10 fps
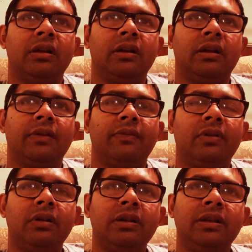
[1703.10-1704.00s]
I've
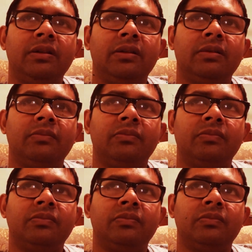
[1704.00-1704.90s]
heard
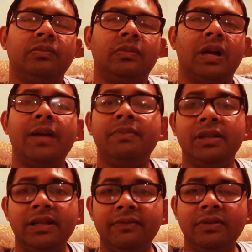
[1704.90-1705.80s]
I
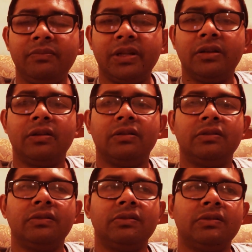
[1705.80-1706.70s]
believe it
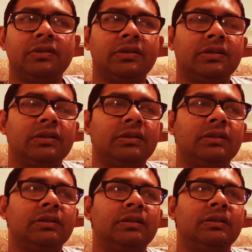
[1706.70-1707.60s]
because
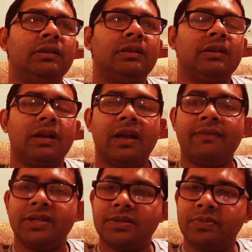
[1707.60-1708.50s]

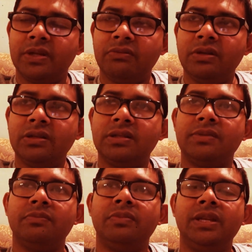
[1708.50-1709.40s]
I've experienced
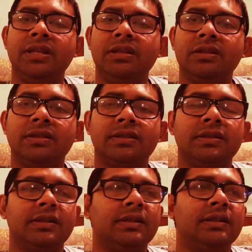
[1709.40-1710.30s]
beings
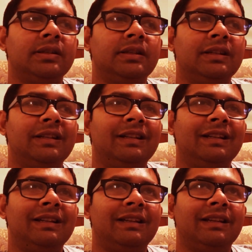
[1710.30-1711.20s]

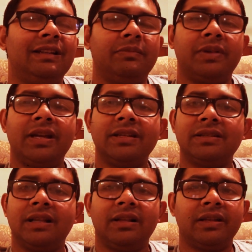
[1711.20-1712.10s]
in the
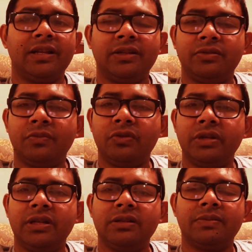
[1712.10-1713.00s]
past. I'll get into more
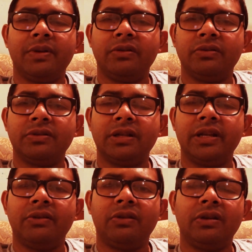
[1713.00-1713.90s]
details about those
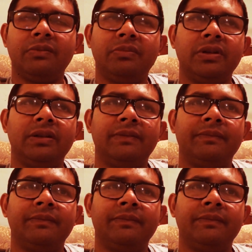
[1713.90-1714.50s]
later on, but